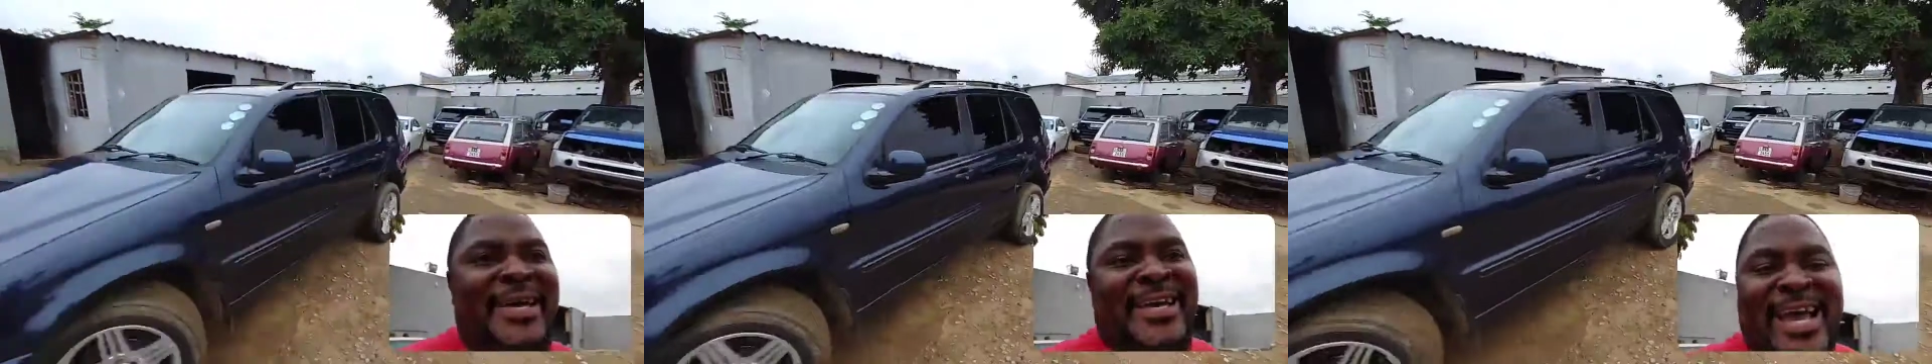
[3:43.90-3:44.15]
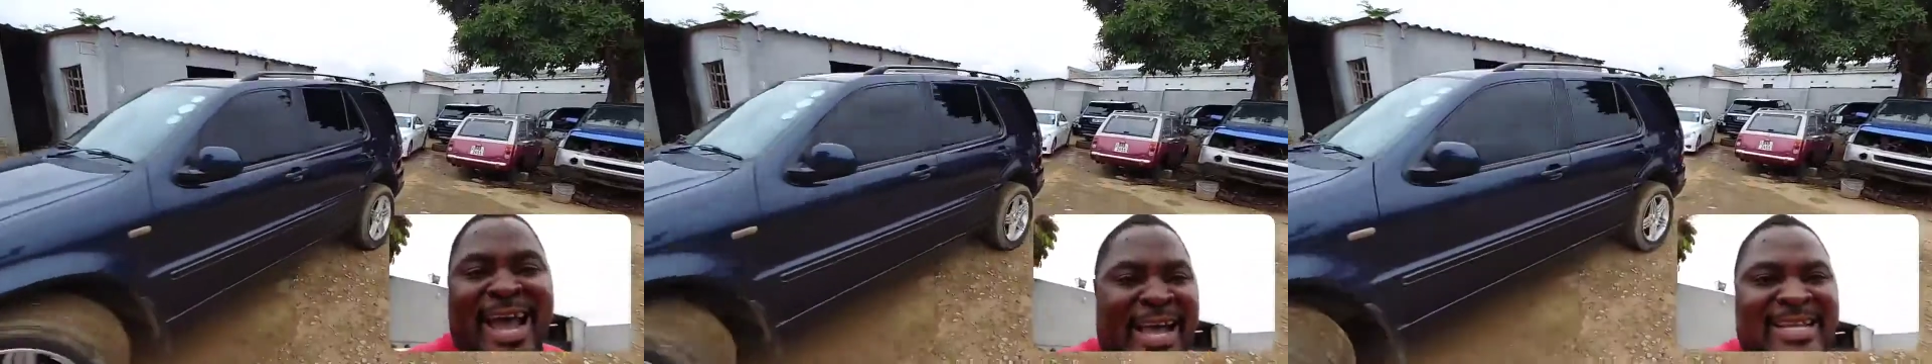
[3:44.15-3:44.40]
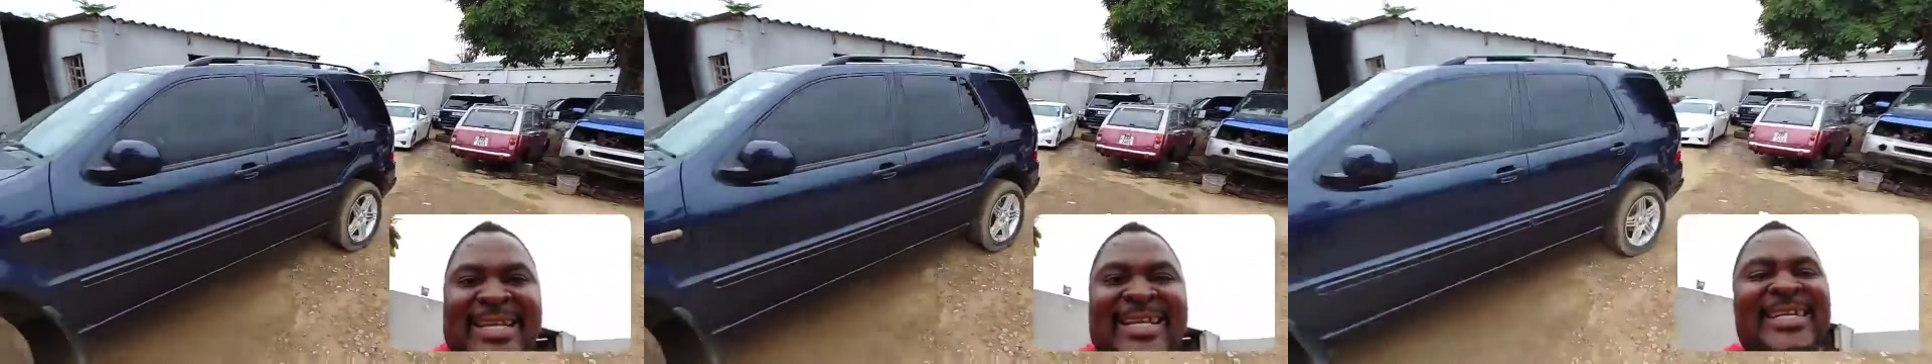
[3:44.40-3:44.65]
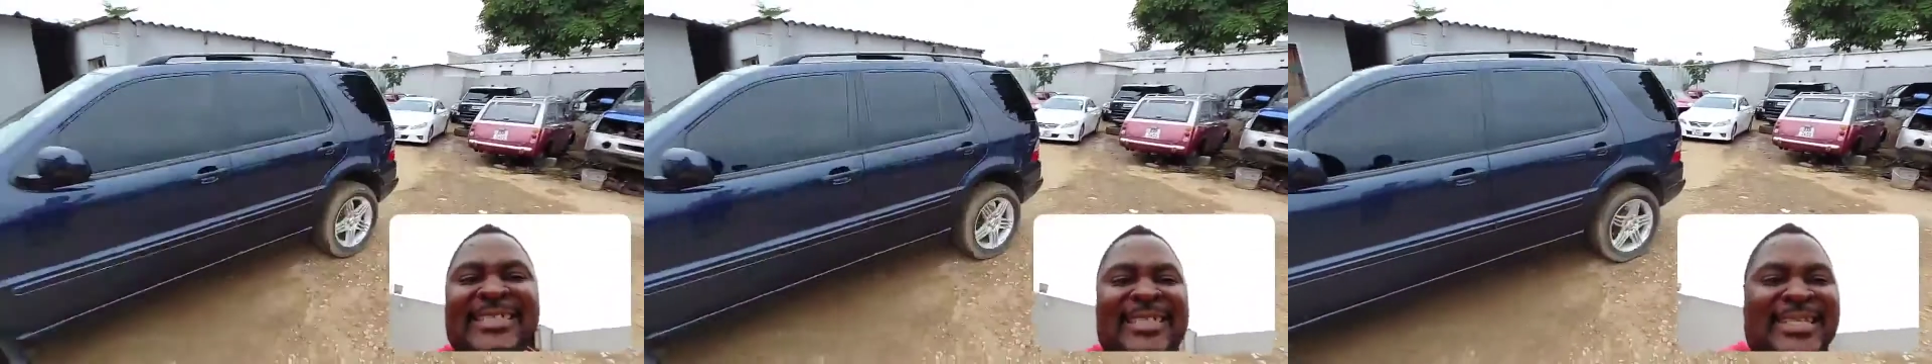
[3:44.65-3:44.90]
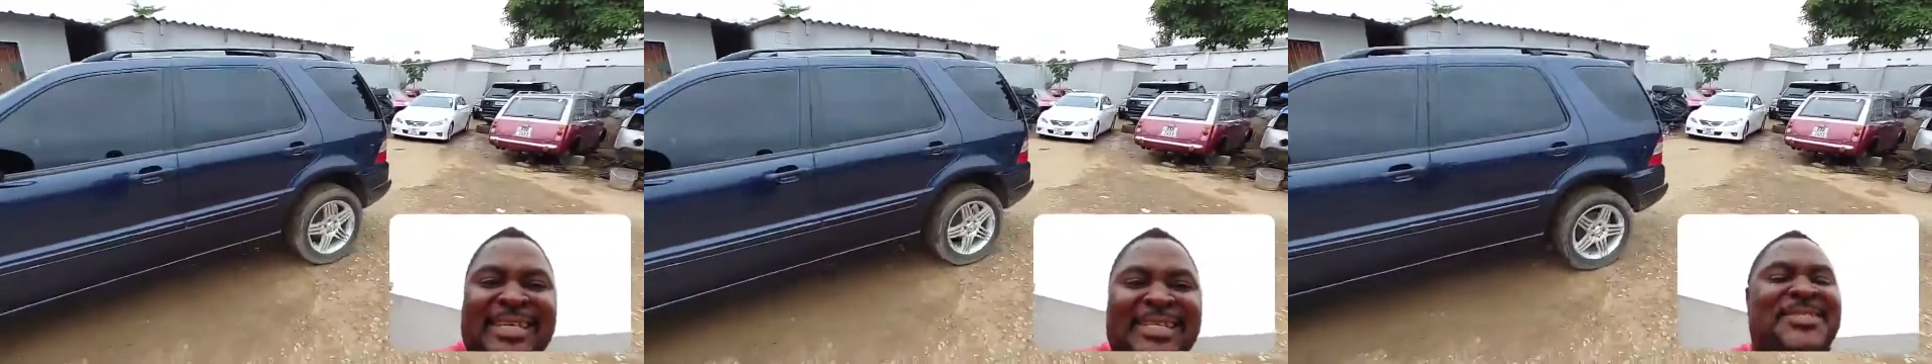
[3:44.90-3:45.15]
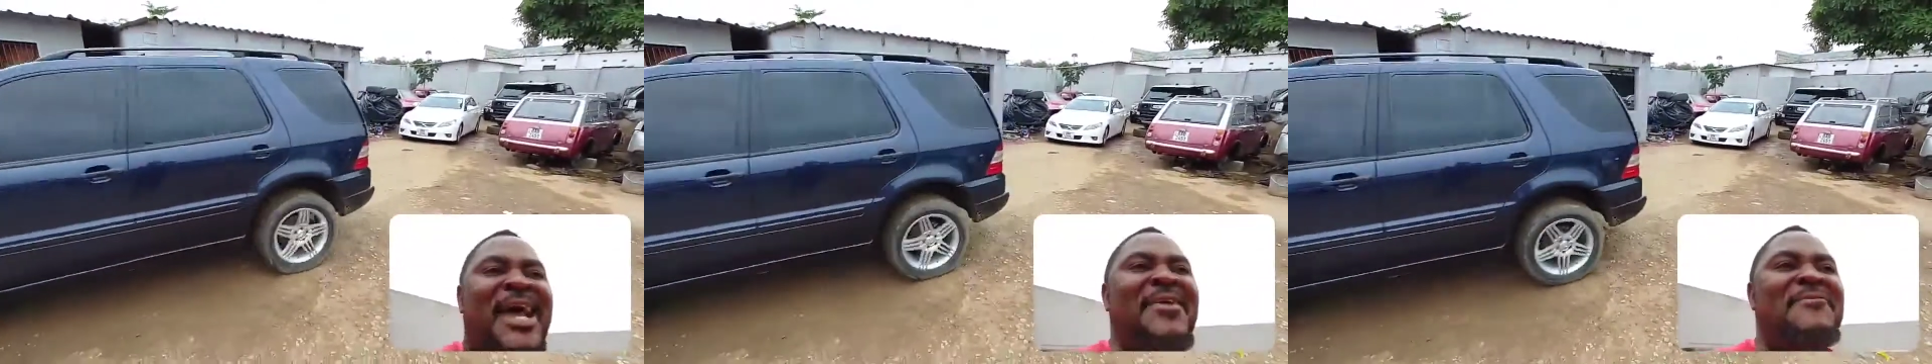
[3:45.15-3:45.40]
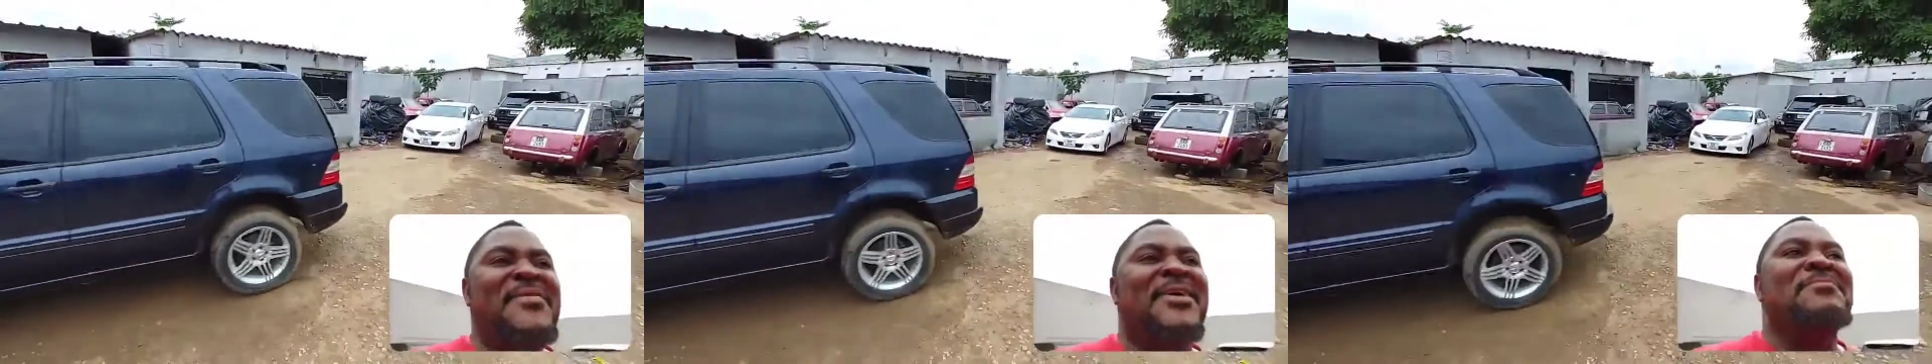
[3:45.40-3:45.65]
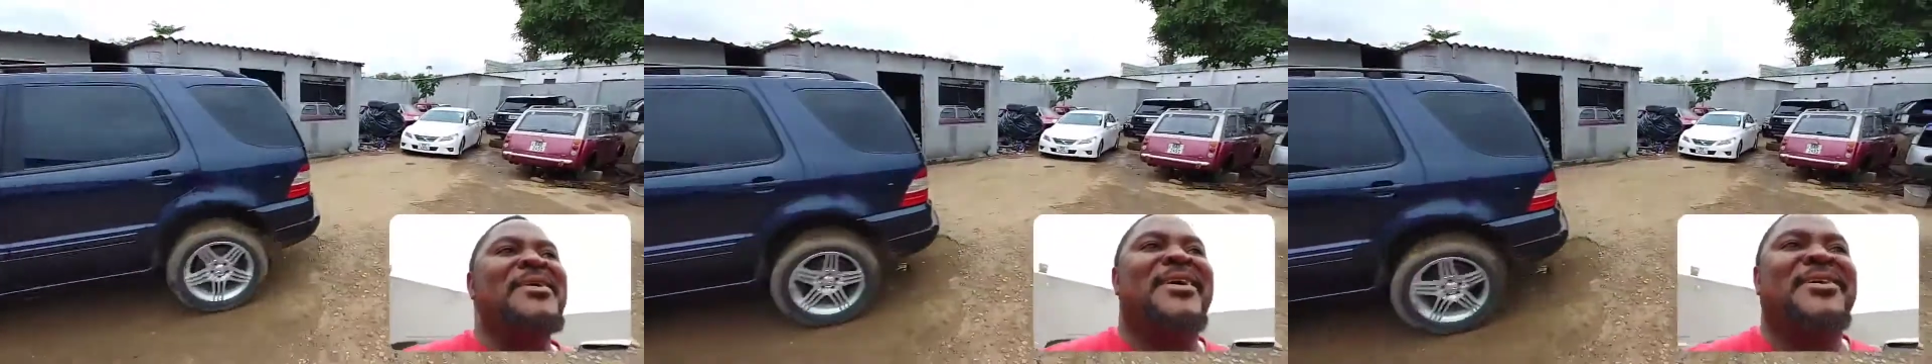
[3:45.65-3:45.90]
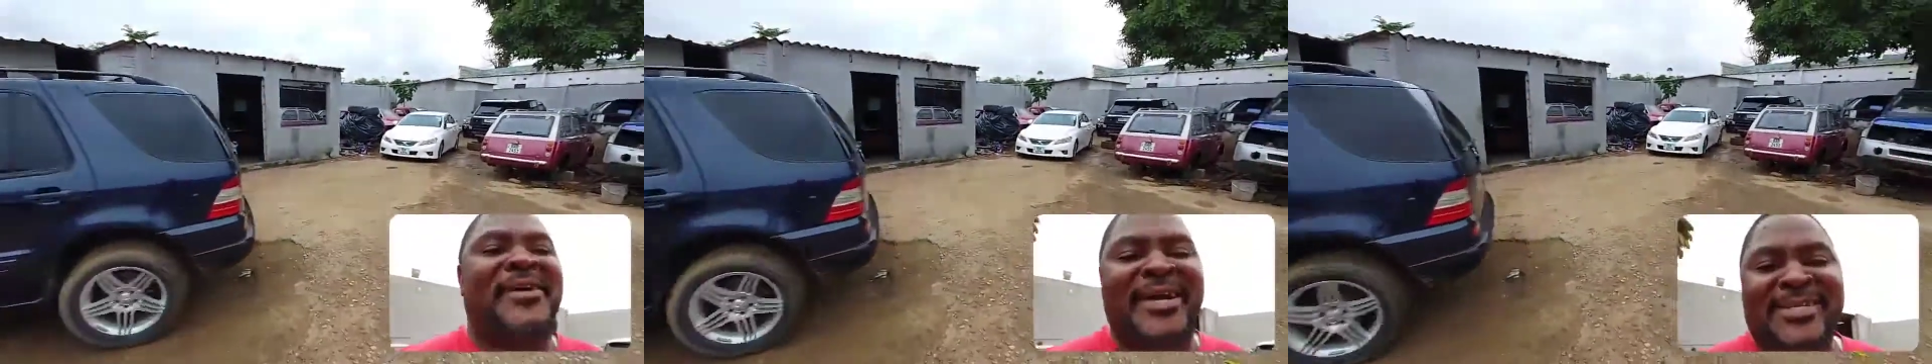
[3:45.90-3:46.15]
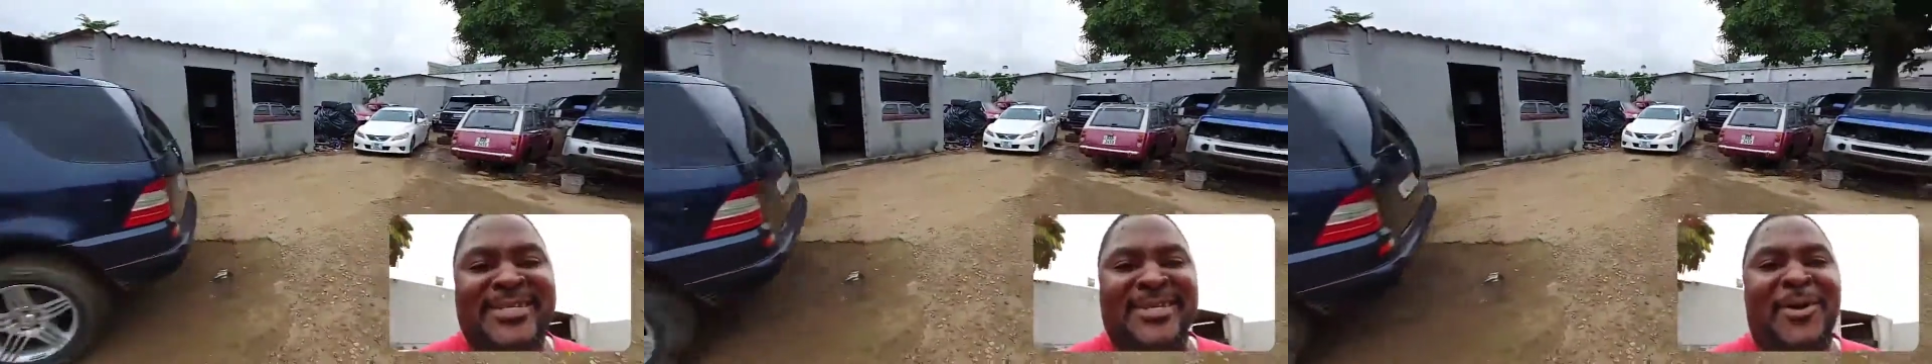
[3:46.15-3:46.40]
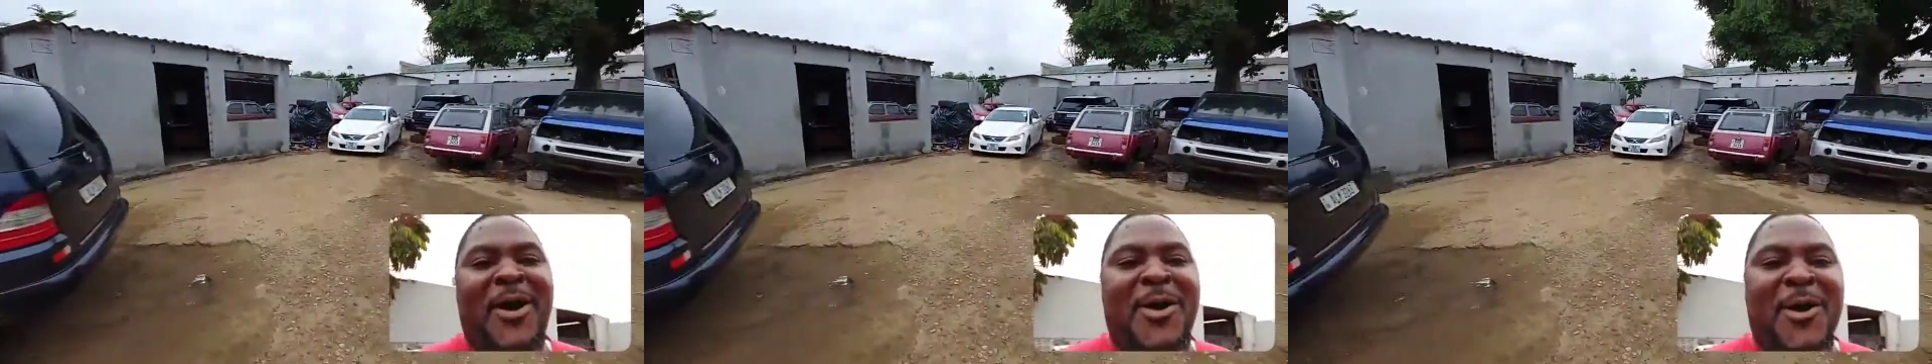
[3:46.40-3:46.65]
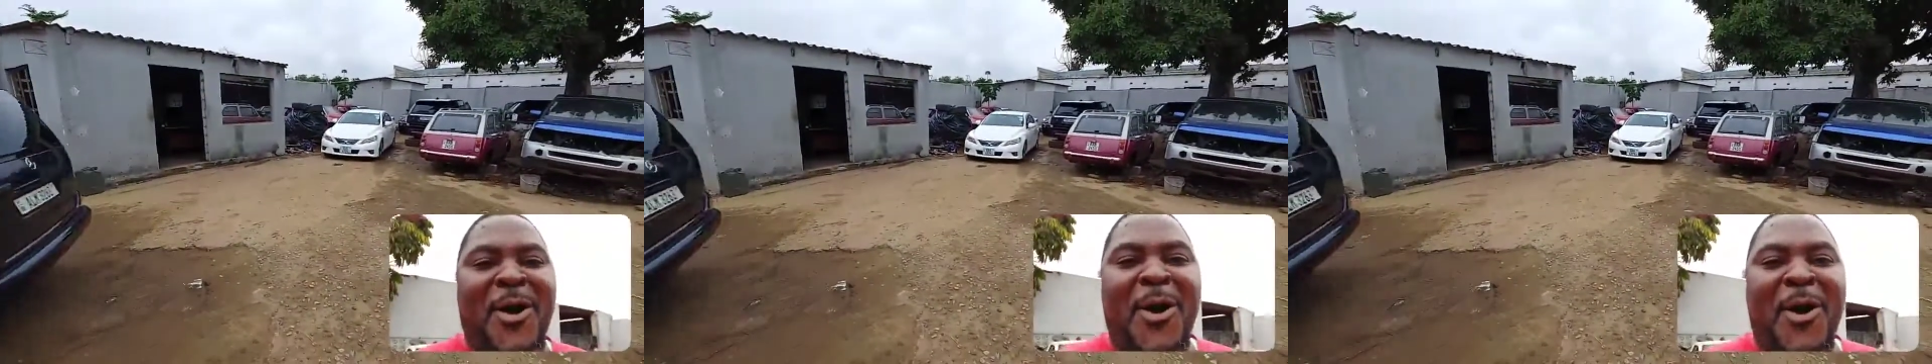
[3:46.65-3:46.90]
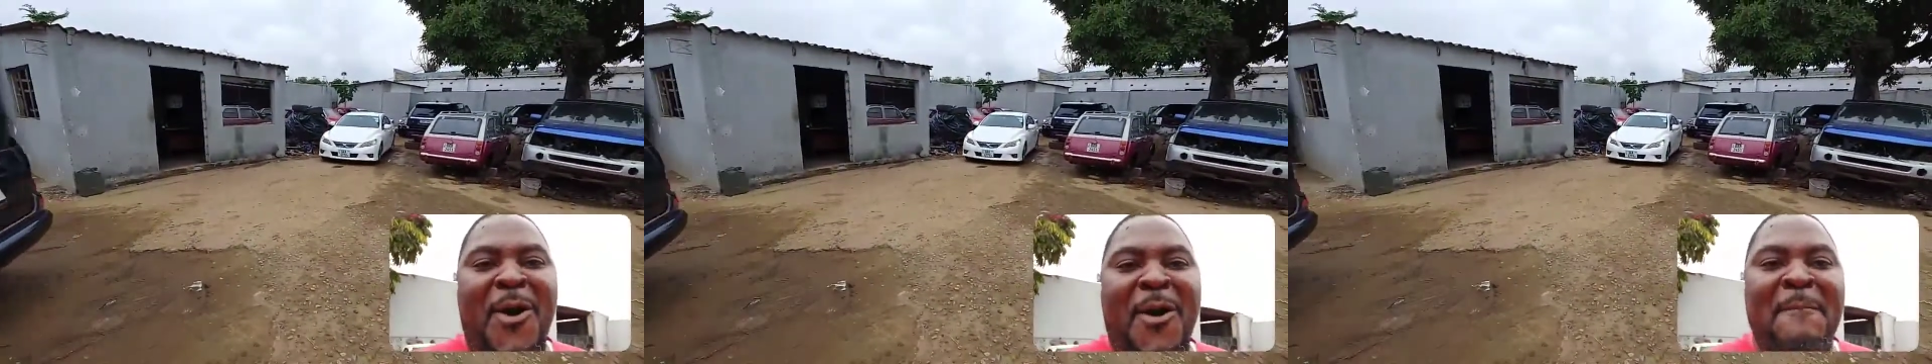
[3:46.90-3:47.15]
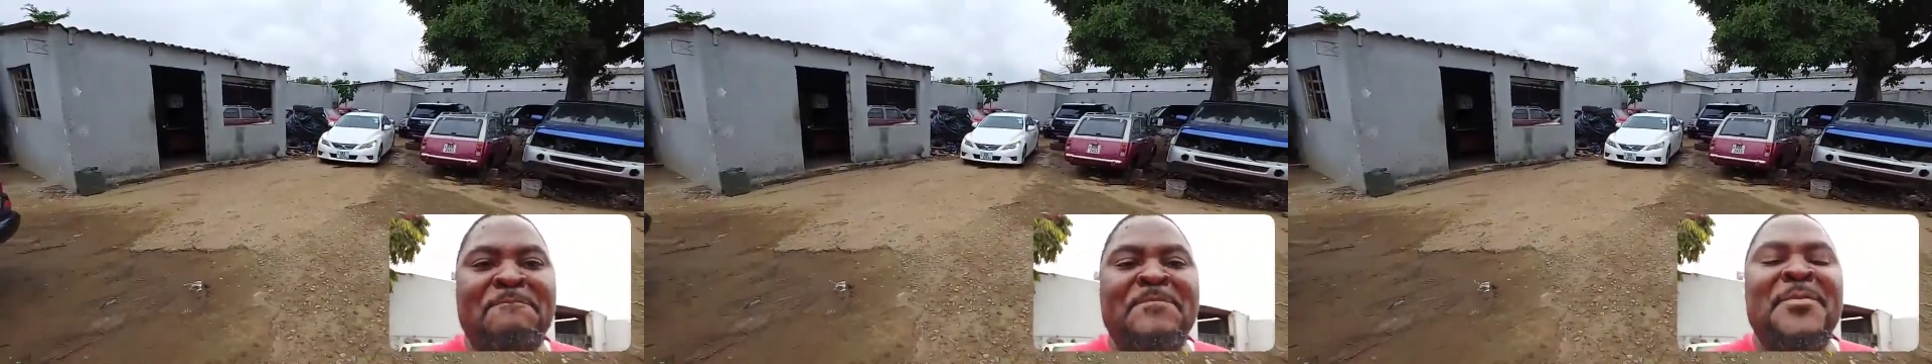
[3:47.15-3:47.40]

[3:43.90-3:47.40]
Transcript: God. This is driving me crazy. Uh-oh.